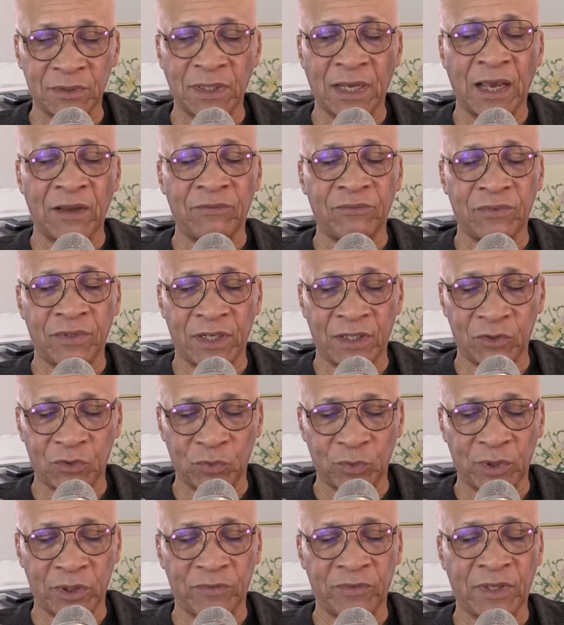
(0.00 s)
I feel
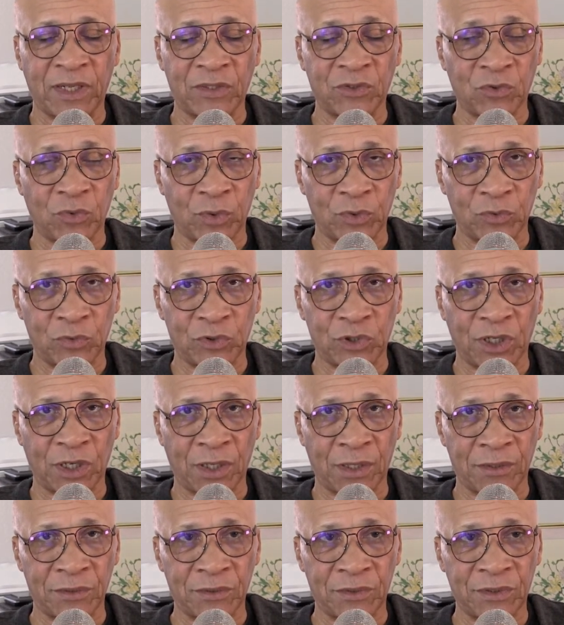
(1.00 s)
intuitively that's going to
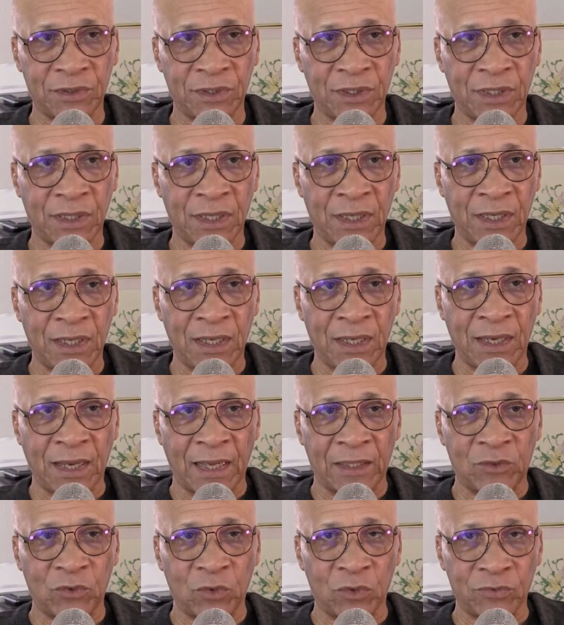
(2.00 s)
change. I
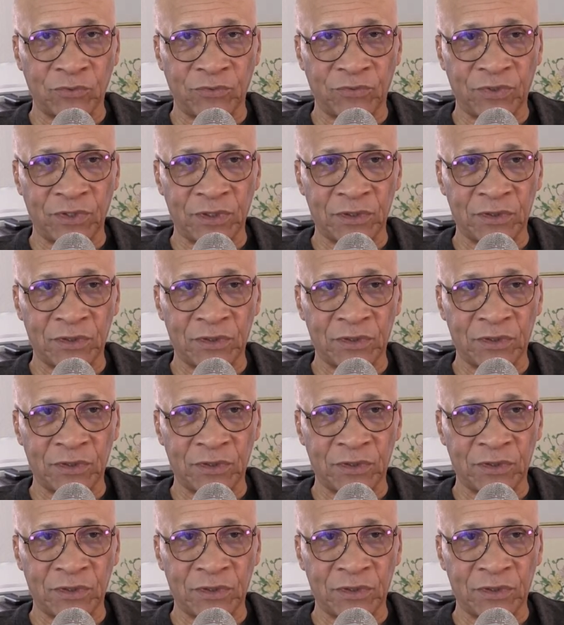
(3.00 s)
don't feel